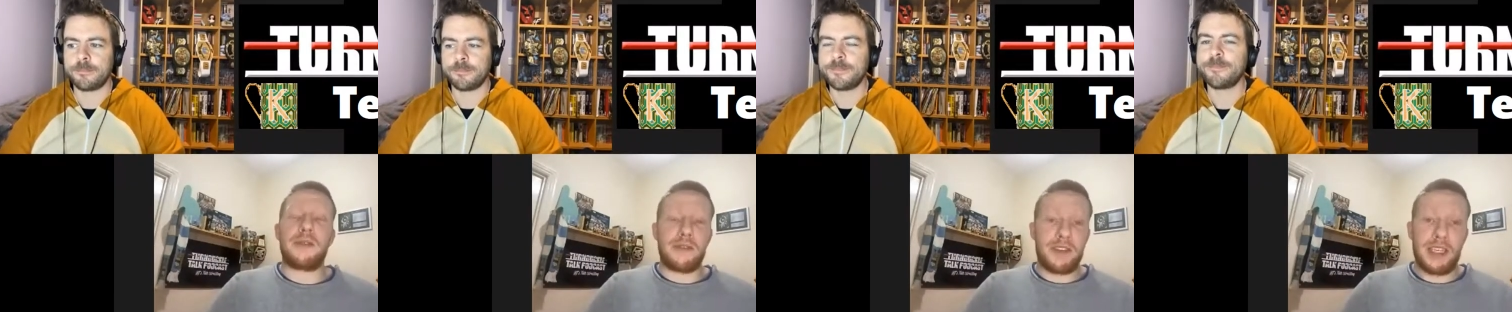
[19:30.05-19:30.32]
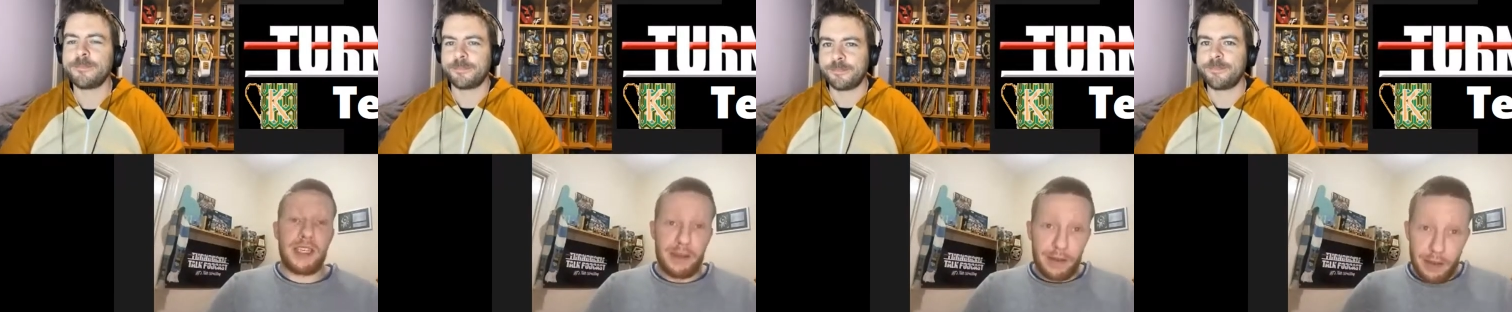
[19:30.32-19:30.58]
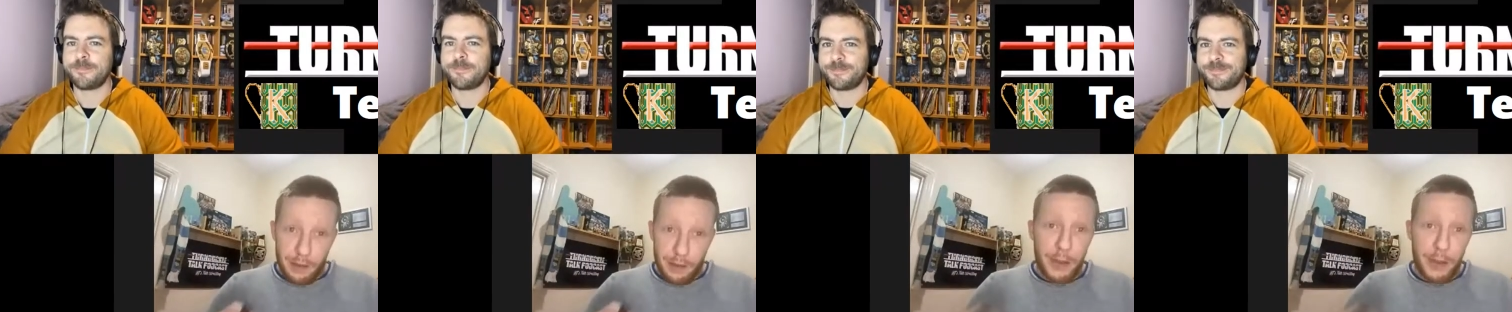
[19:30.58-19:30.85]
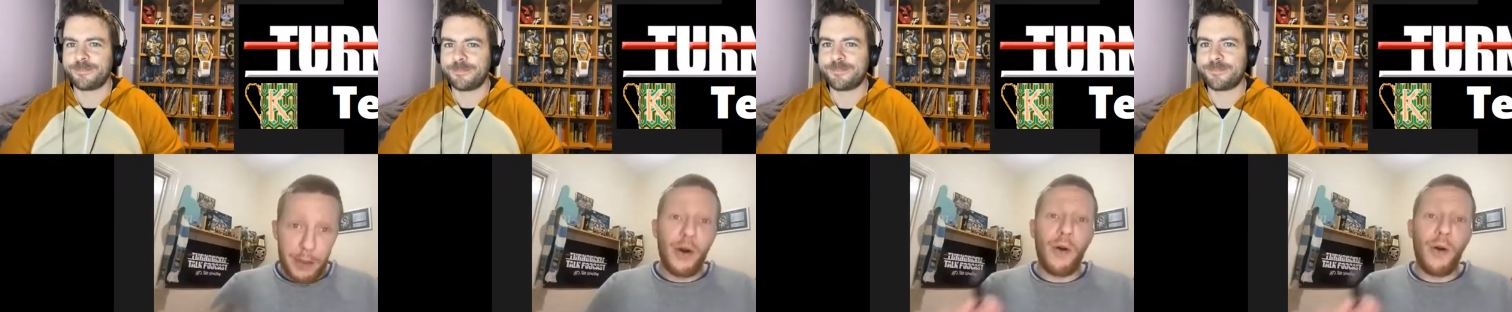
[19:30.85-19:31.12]
Speaker 1: the the
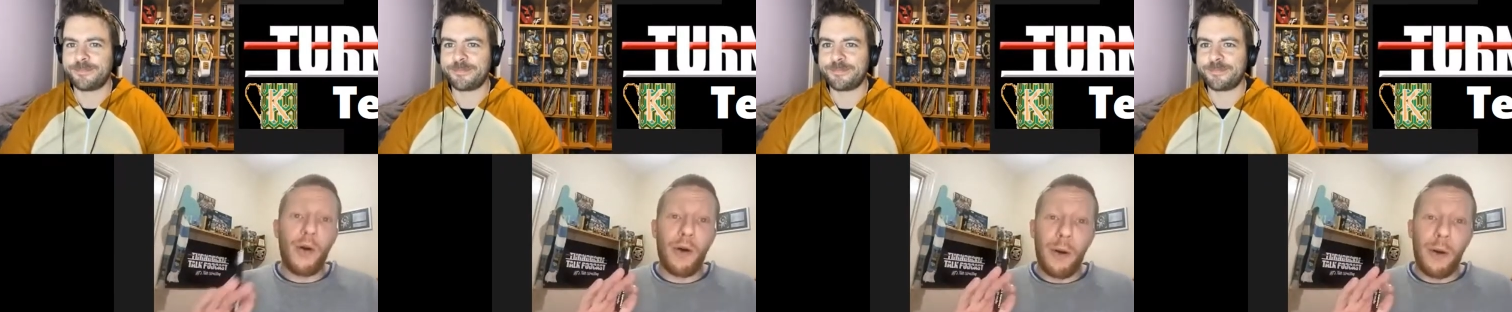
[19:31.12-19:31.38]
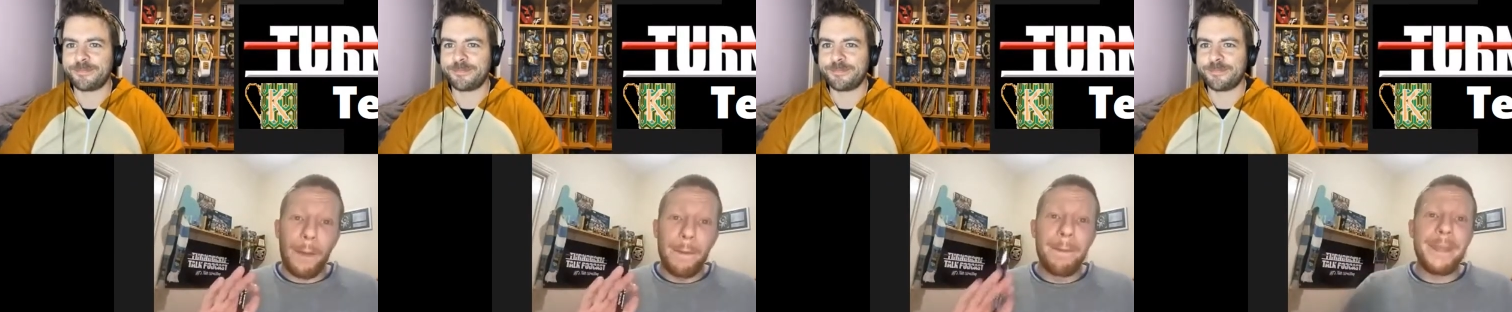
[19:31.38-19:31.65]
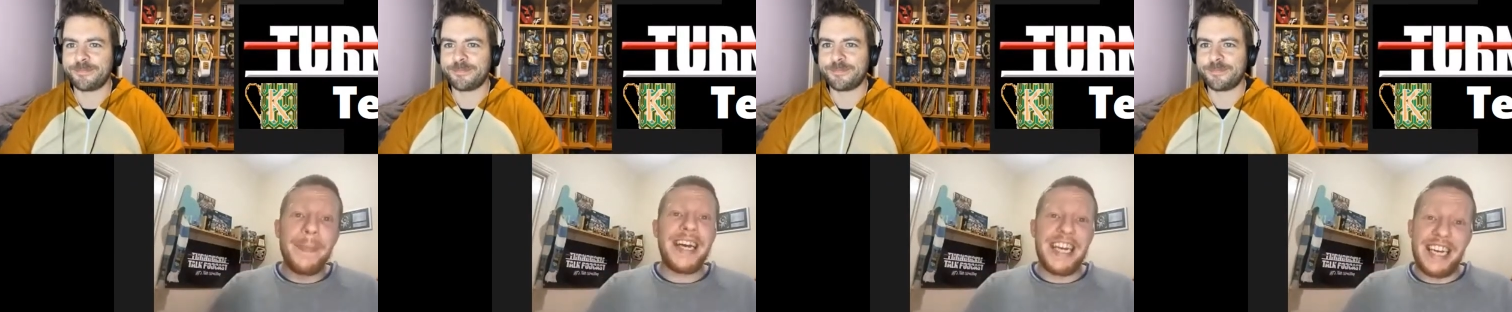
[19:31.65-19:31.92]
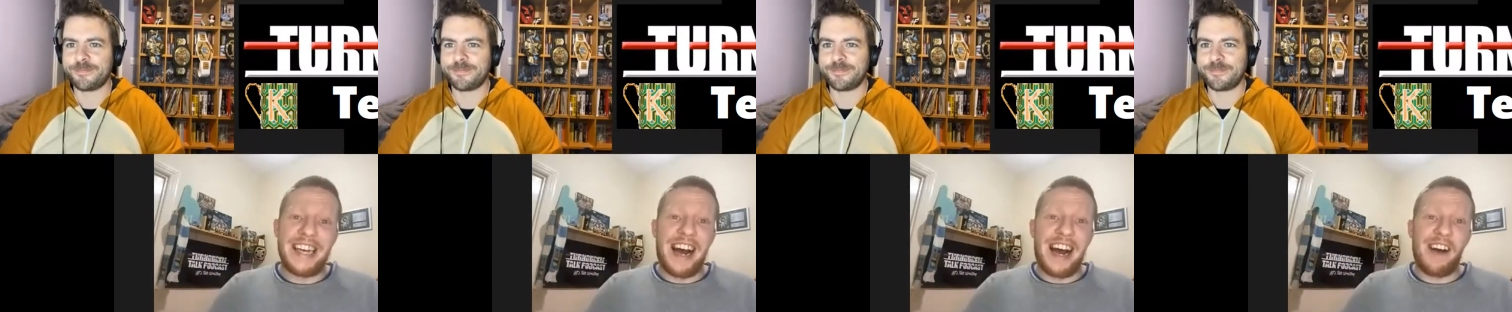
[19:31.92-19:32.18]
pure mick
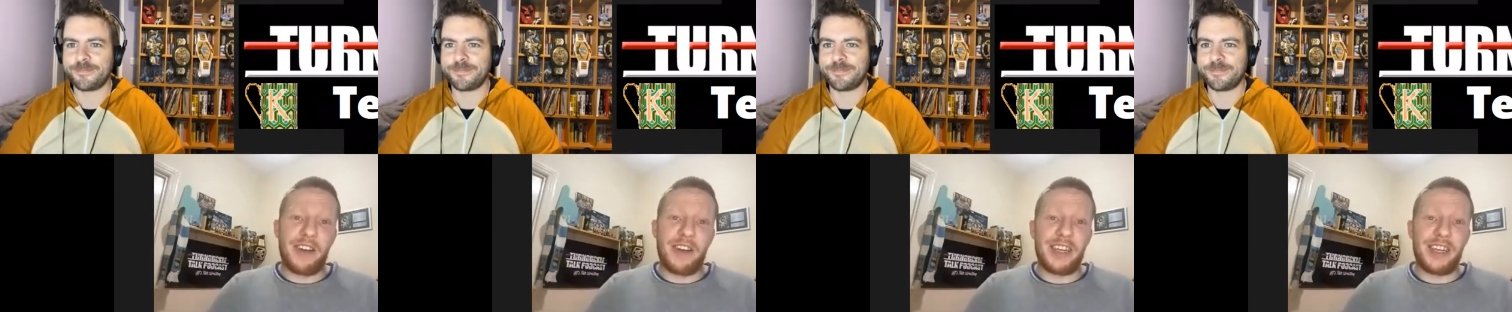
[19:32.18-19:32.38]
at the